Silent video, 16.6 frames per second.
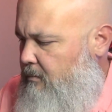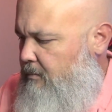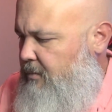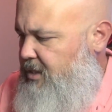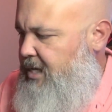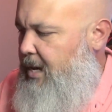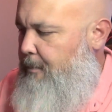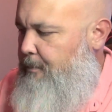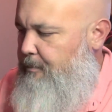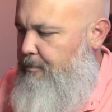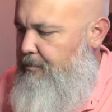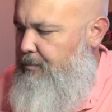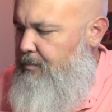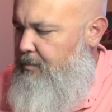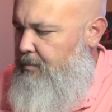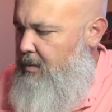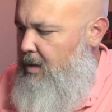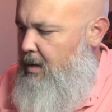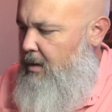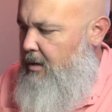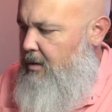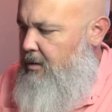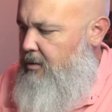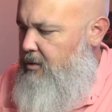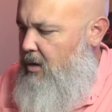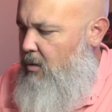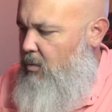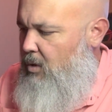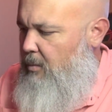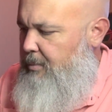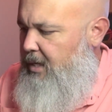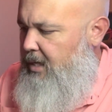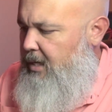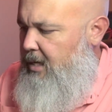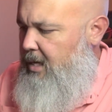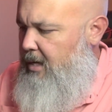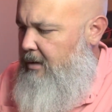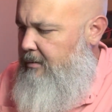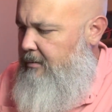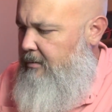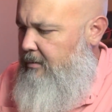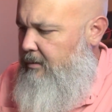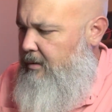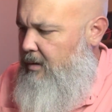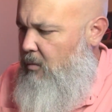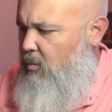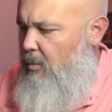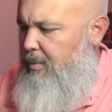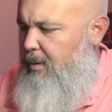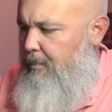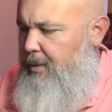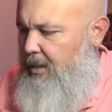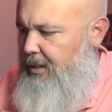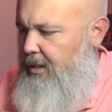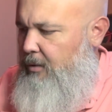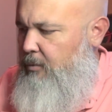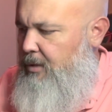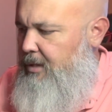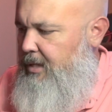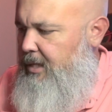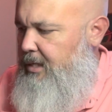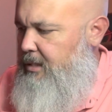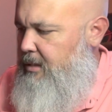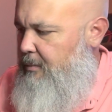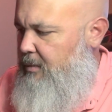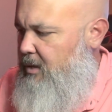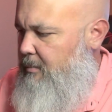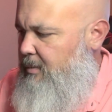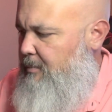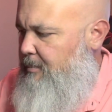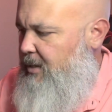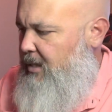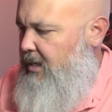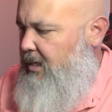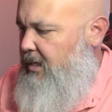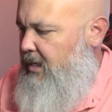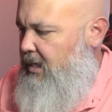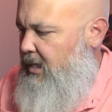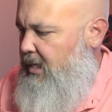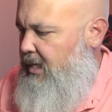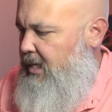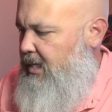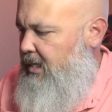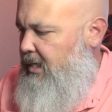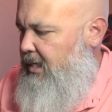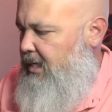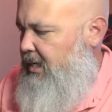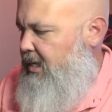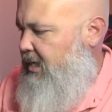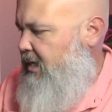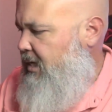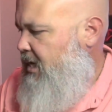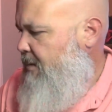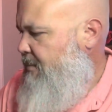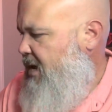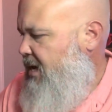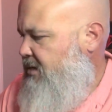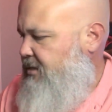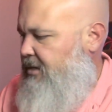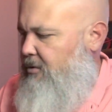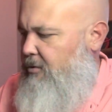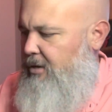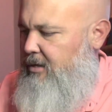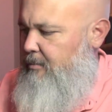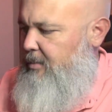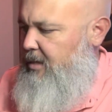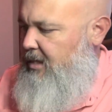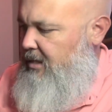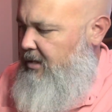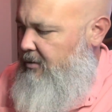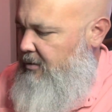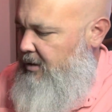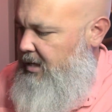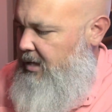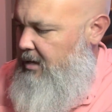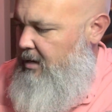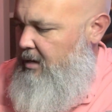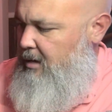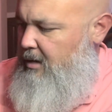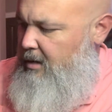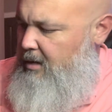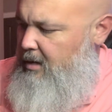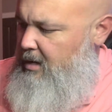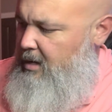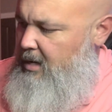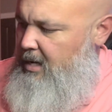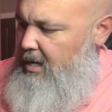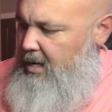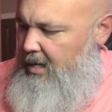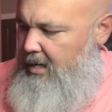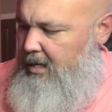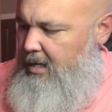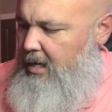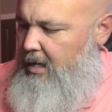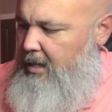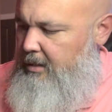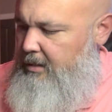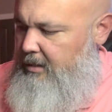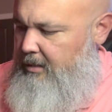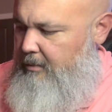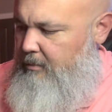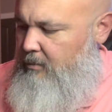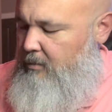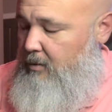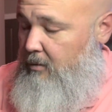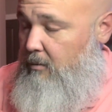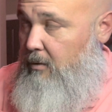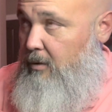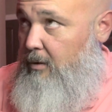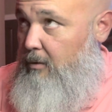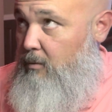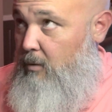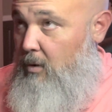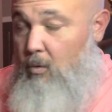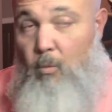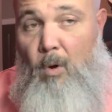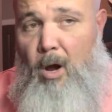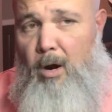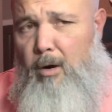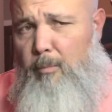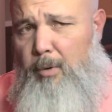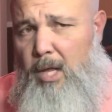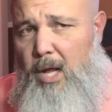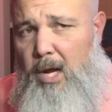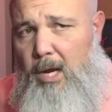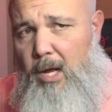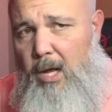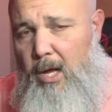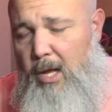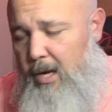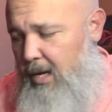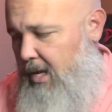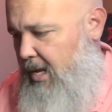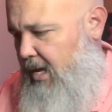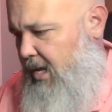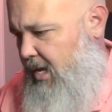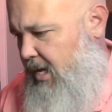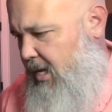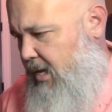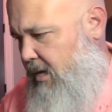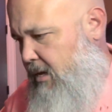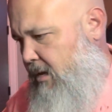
yeah, so I will be building with these. I'm going to be building an Lian Li kit. I'm actually going to be doing a custom quote unquote water block on a